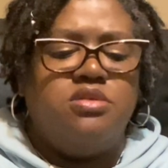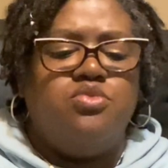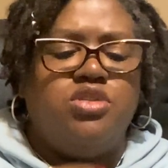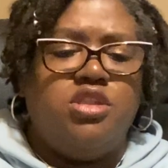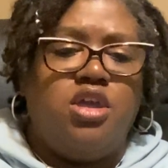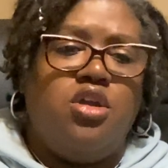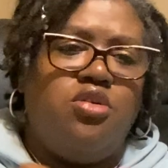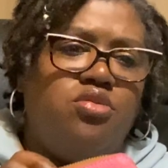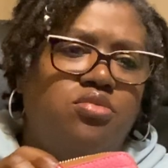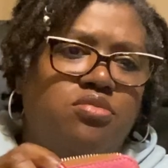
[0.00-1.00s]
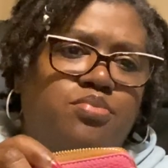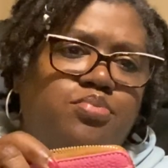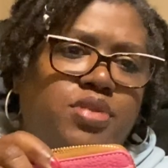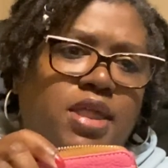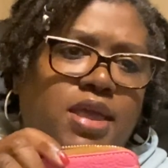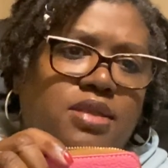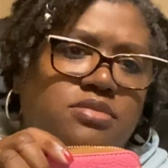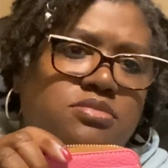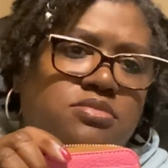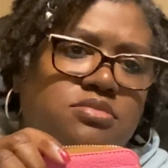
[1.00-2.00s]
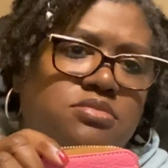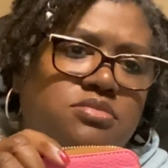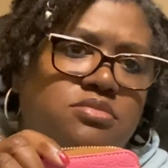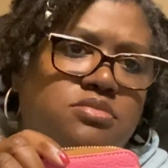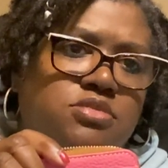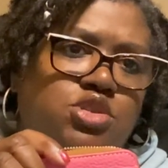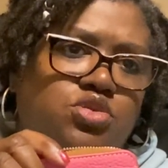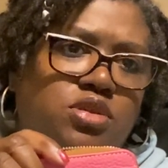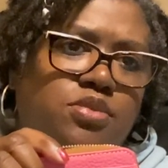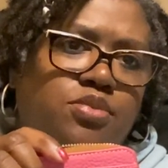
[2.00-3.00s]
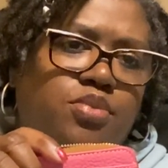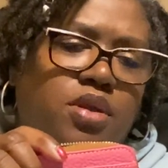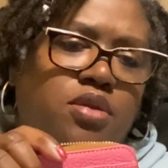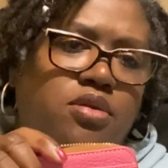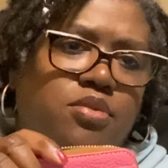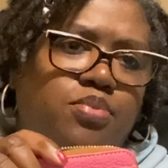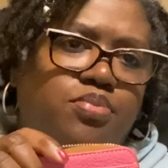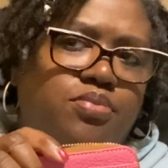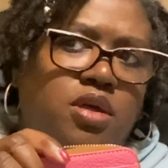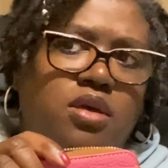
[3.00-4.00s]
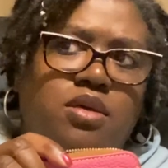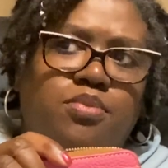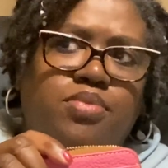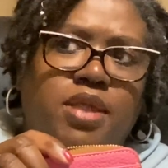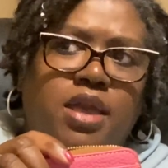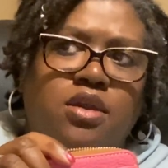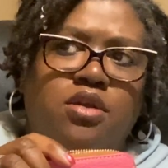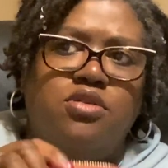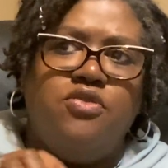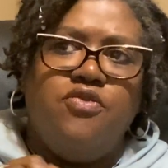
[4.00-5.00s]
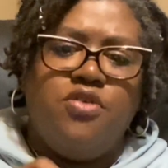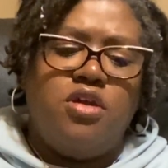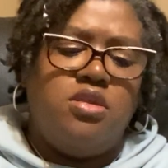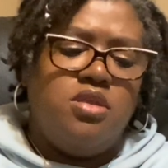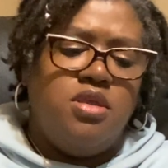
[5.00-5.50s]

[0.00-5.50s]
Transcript: with the gold plate Dooney and Bourke uh, plate on the front.